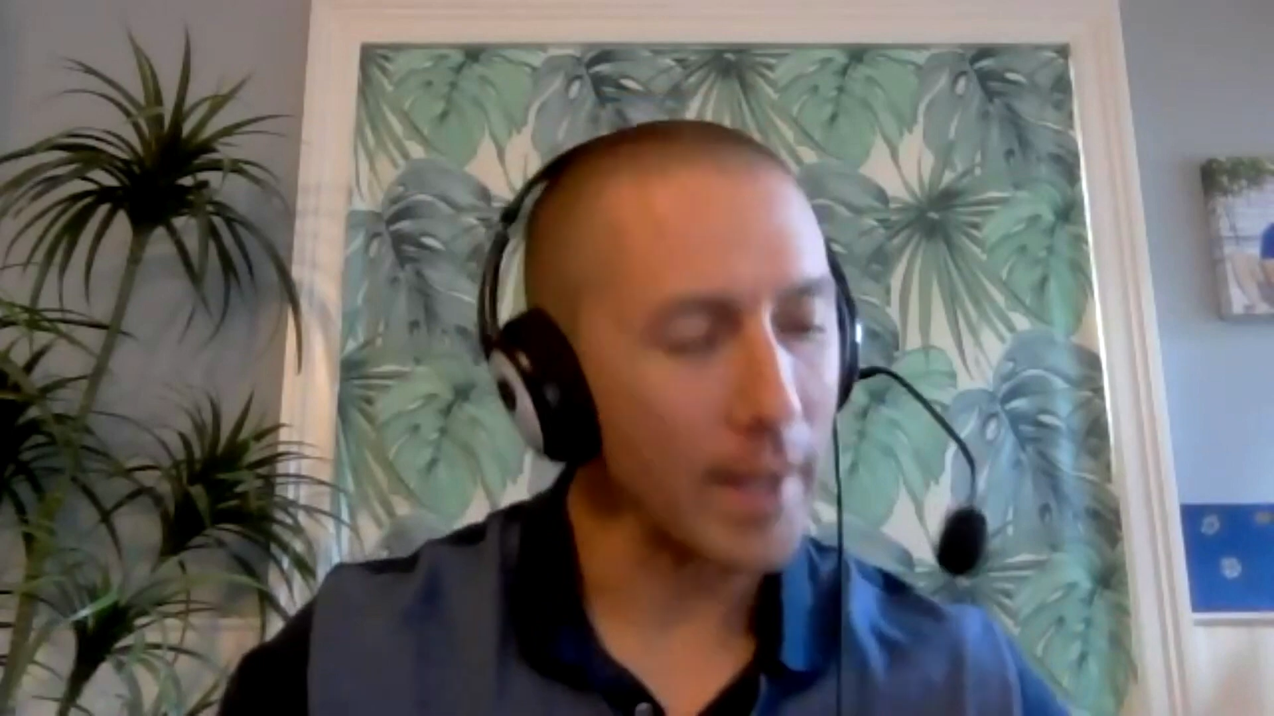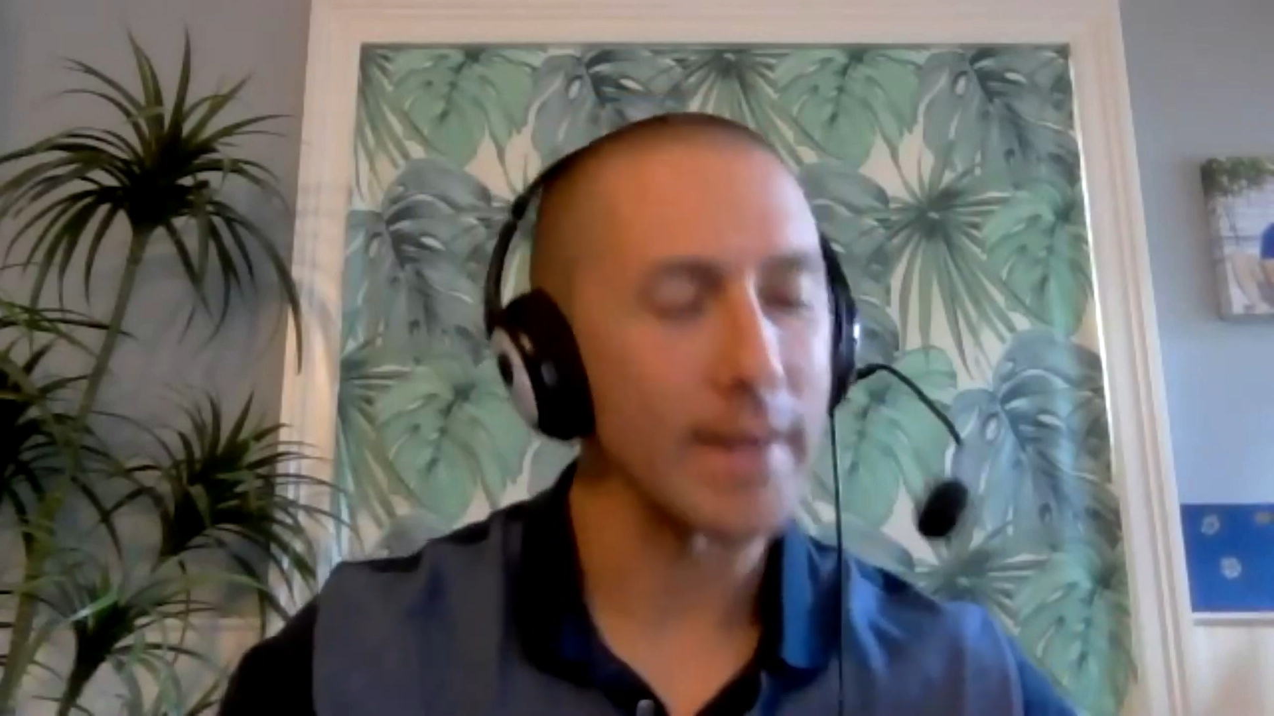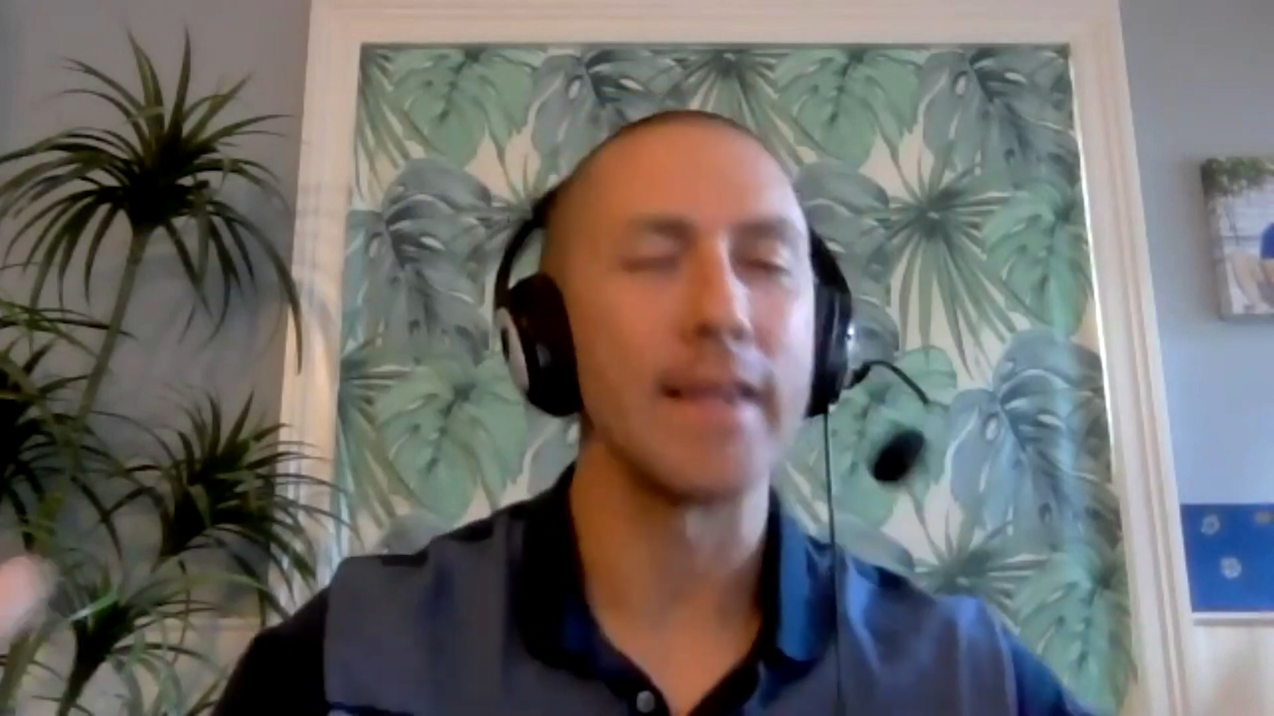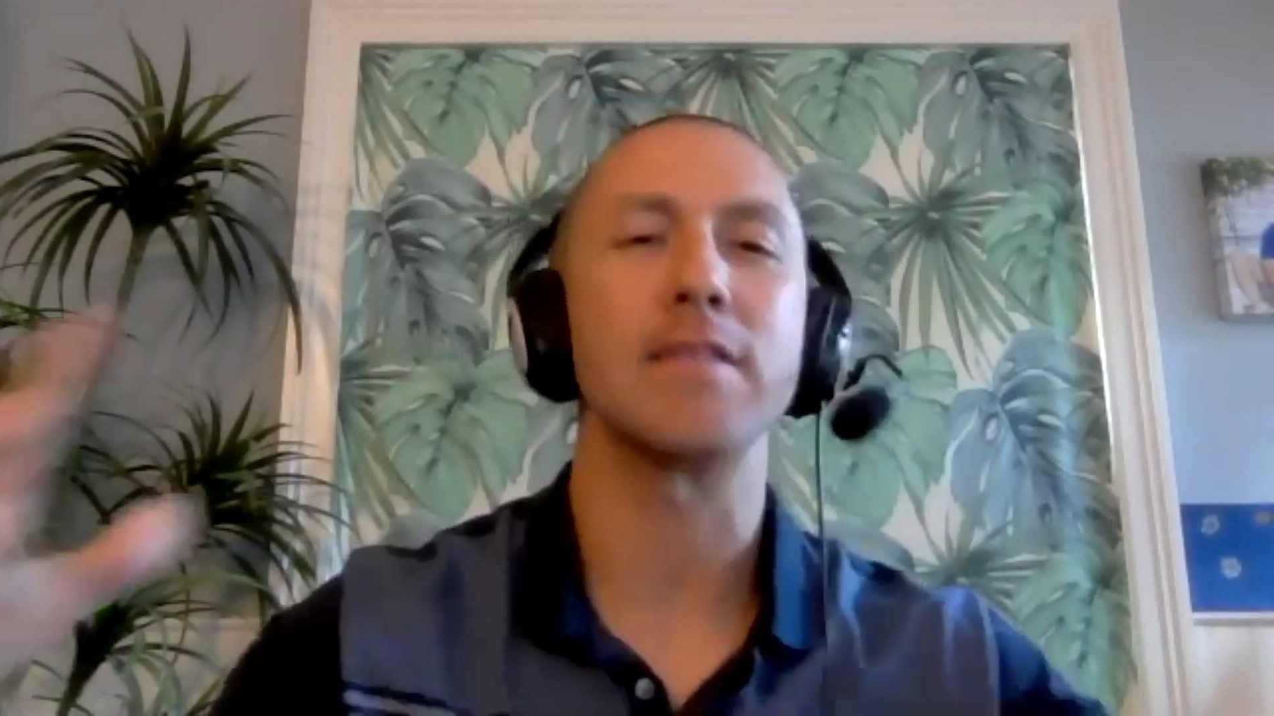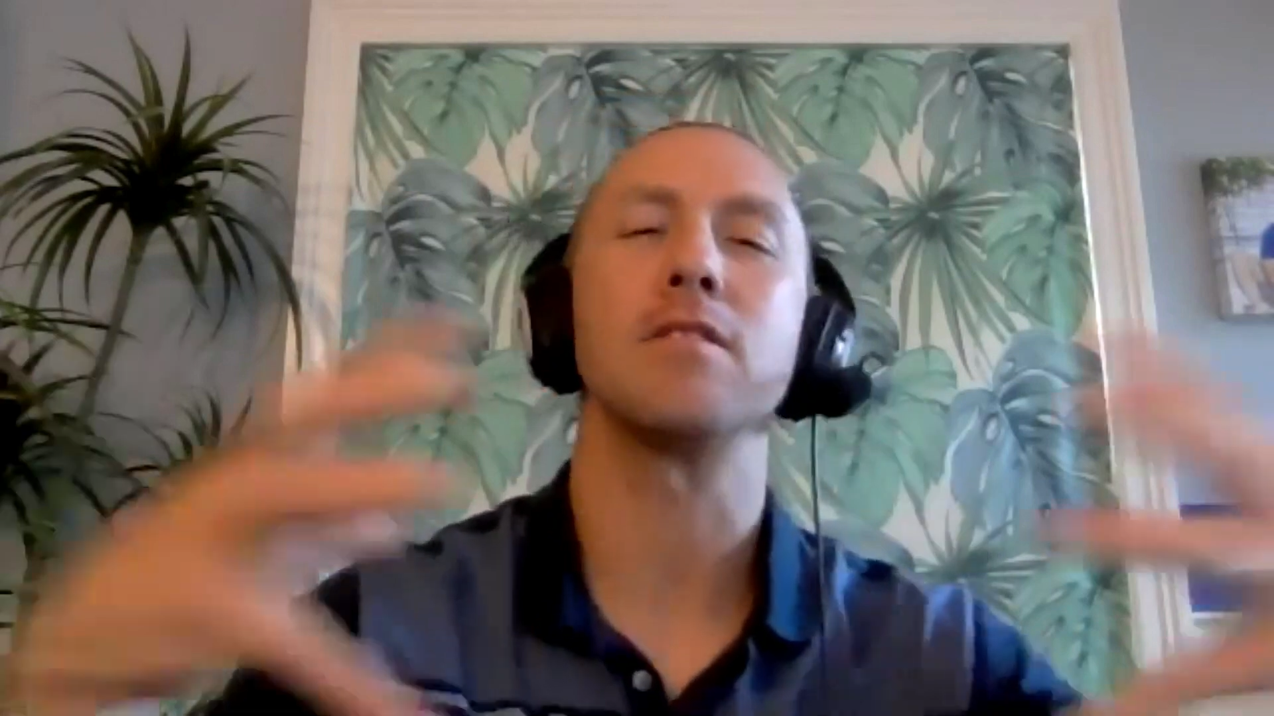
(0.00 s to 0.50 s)
to
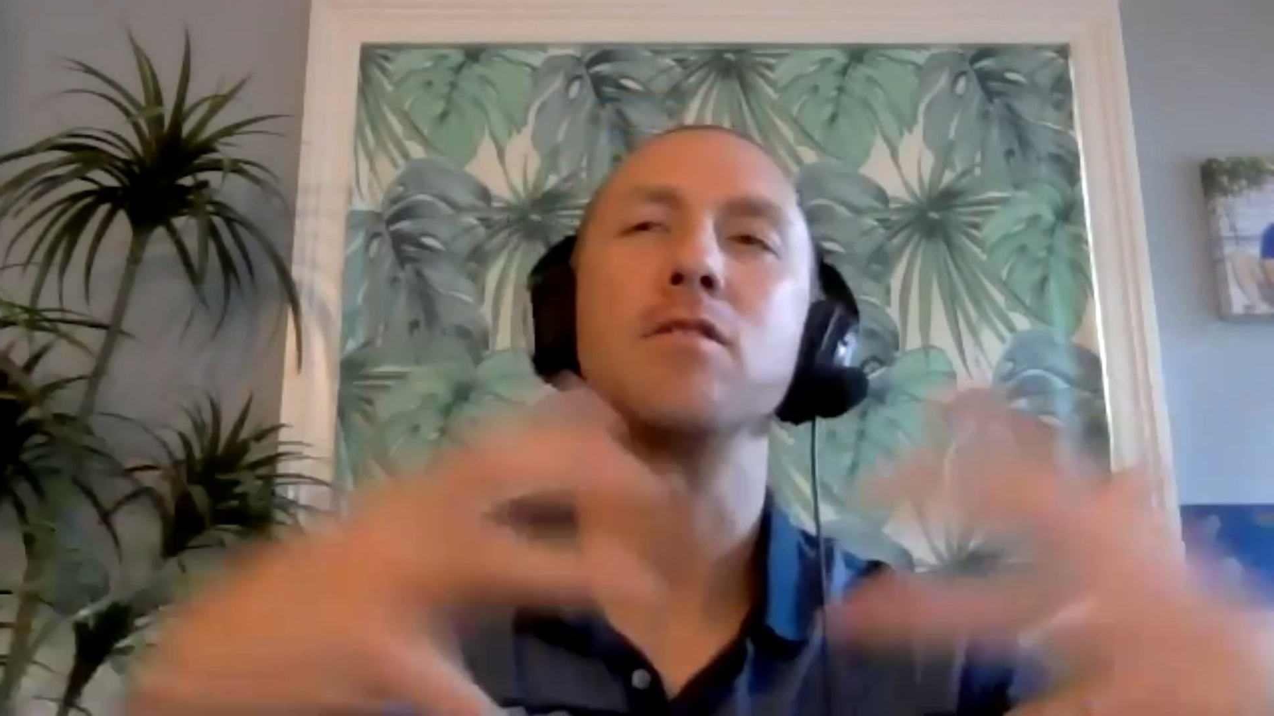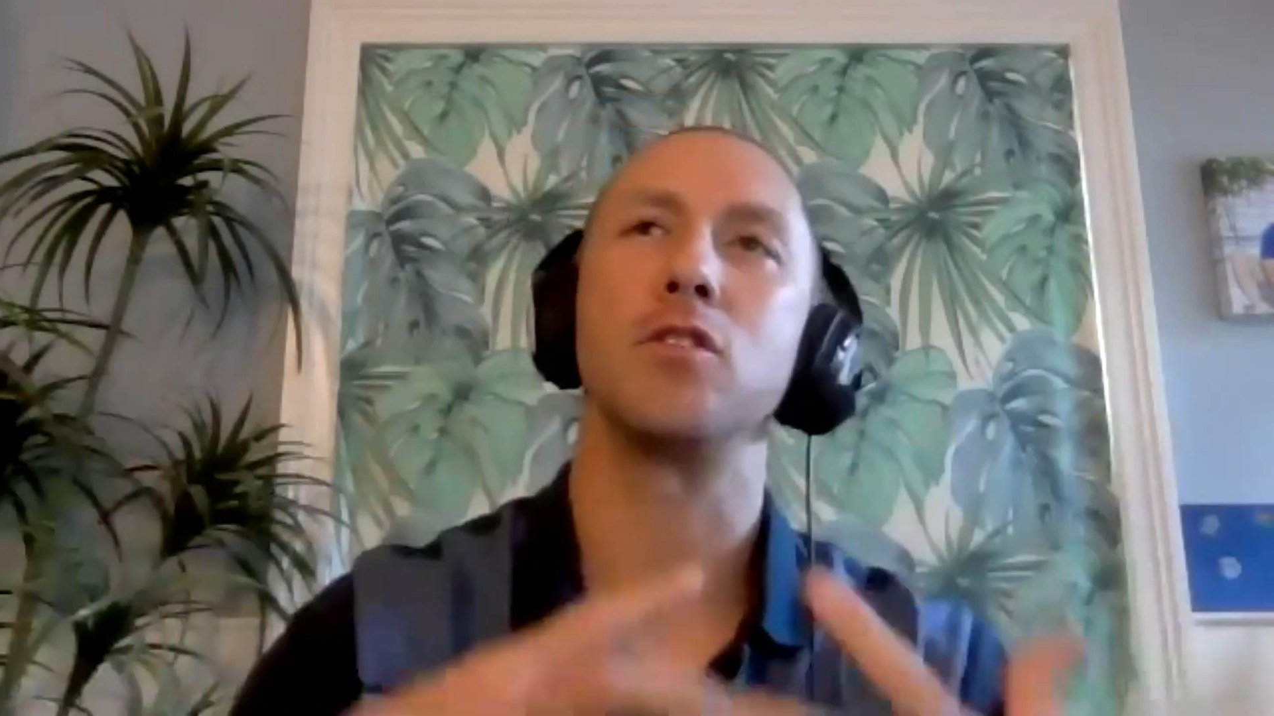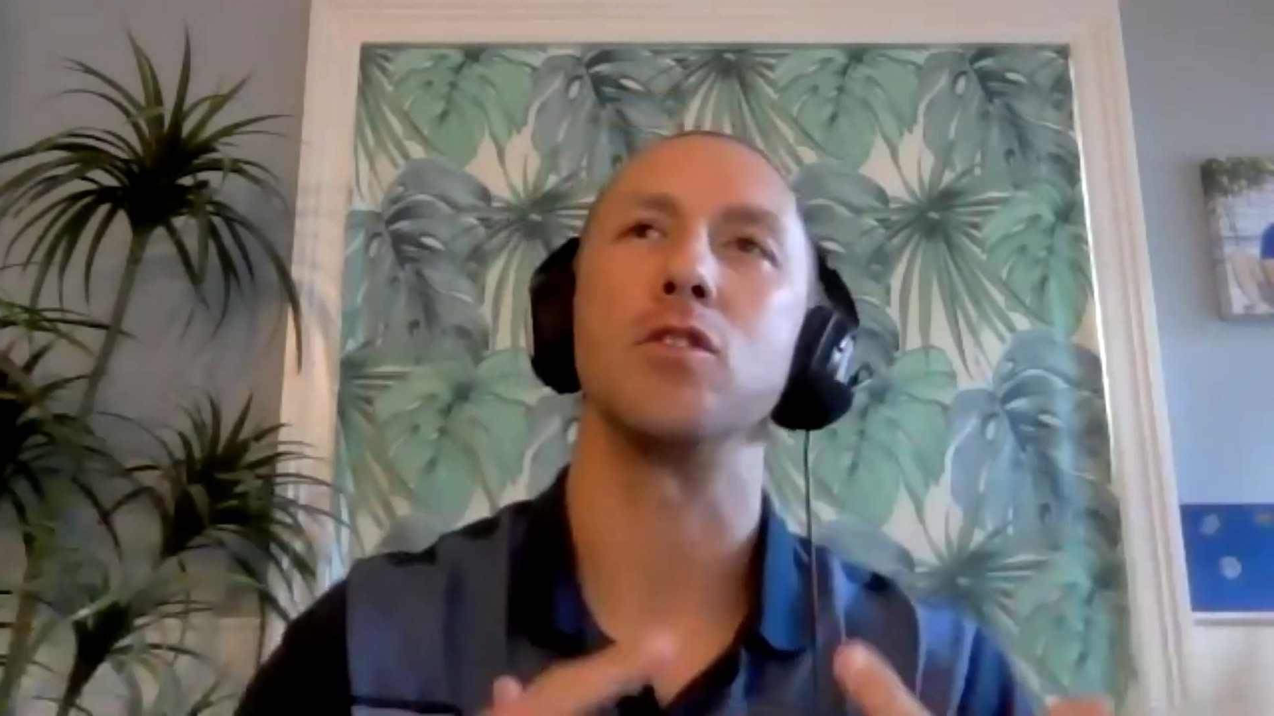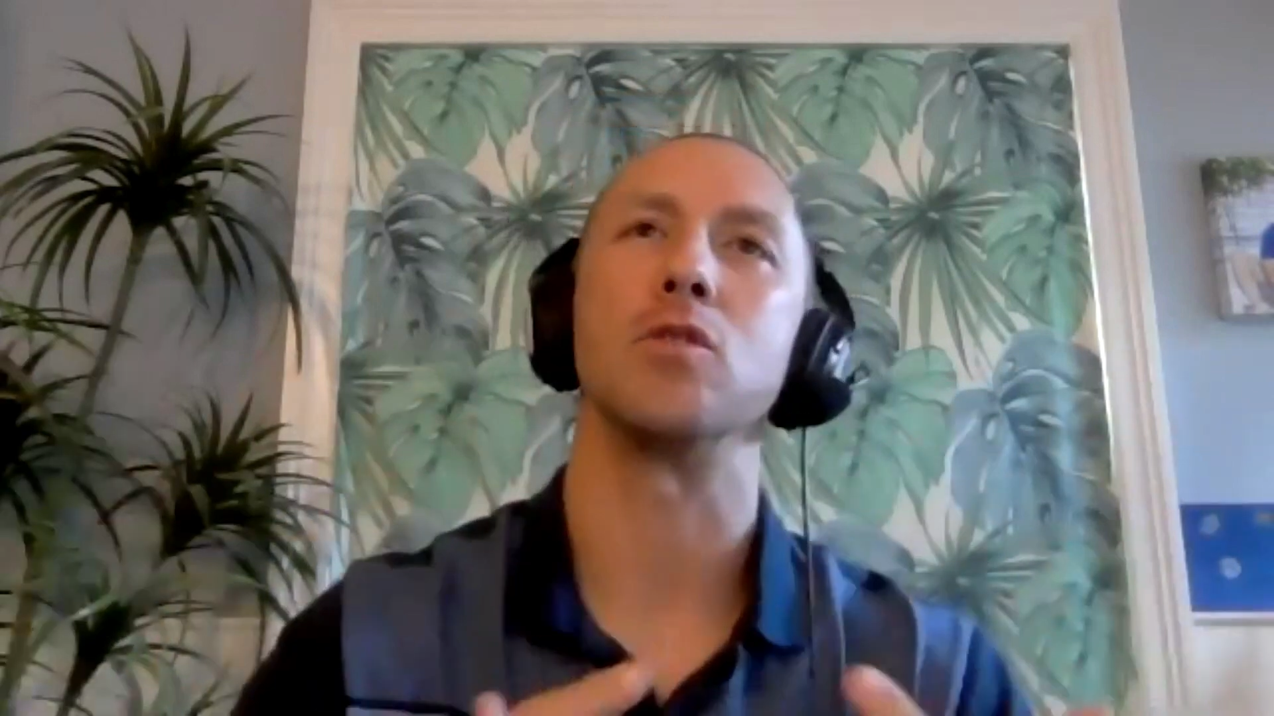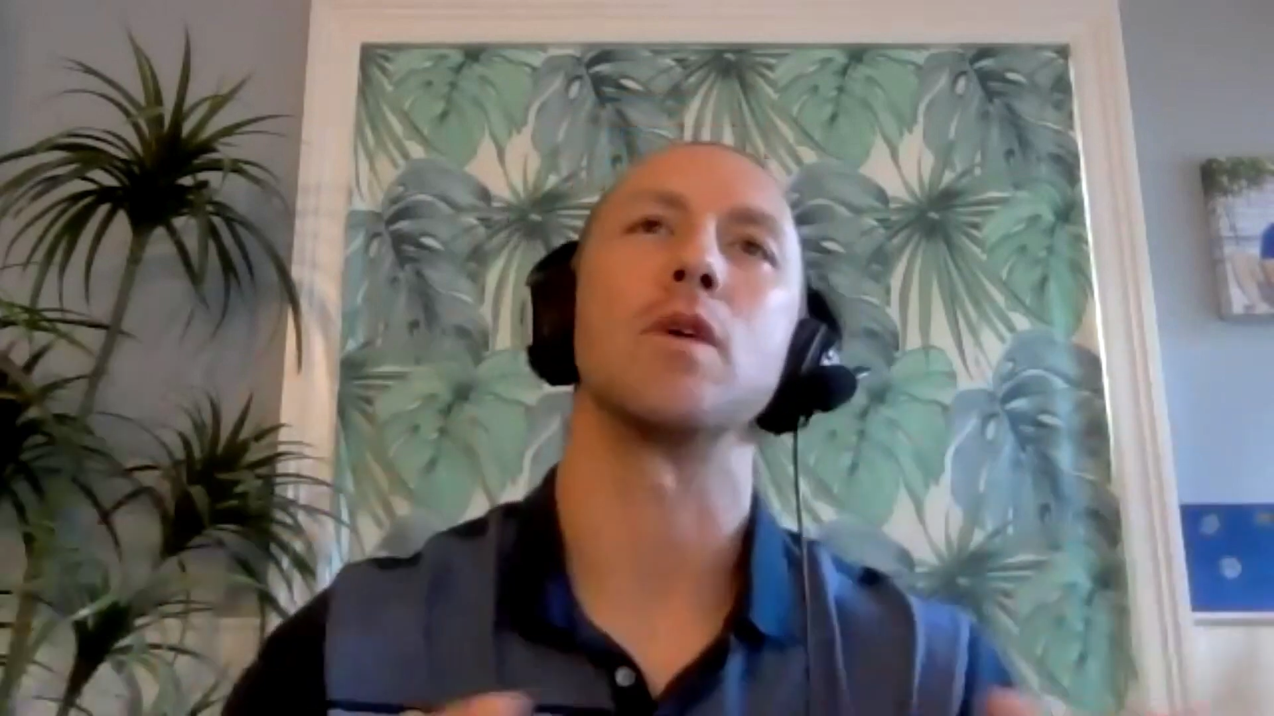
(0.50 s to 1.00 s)
listen
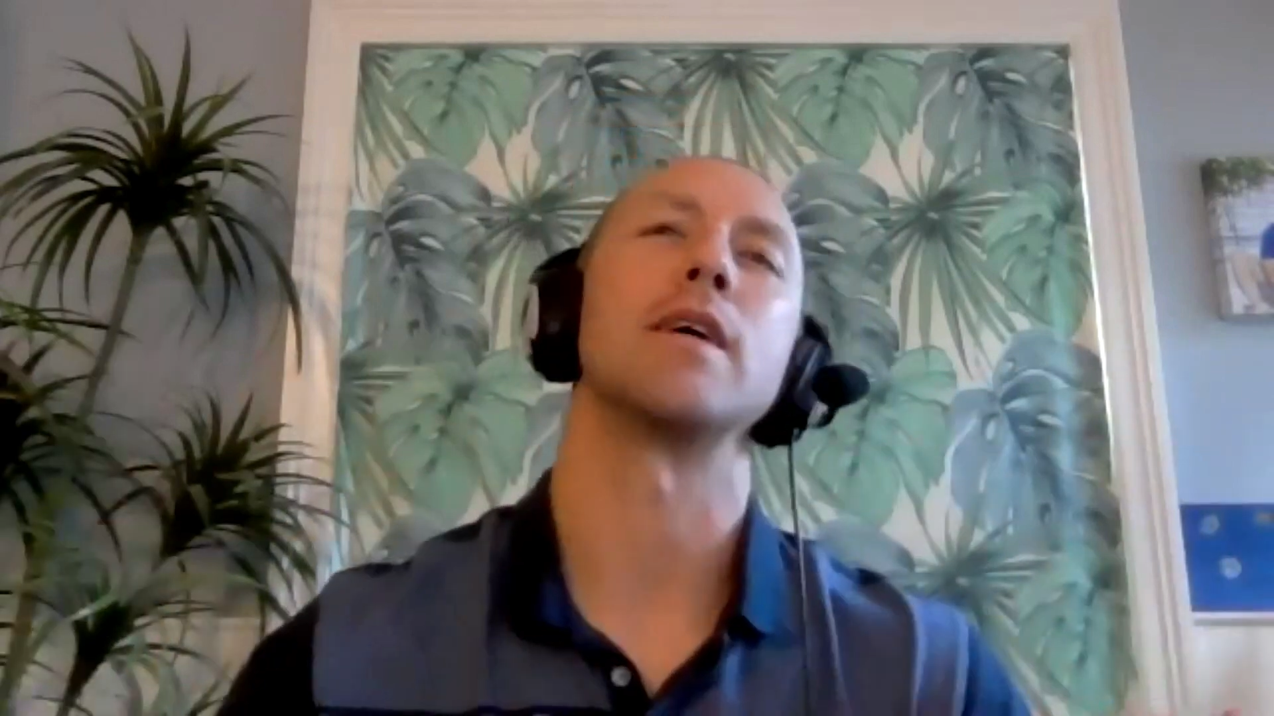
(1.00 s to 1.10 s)
to you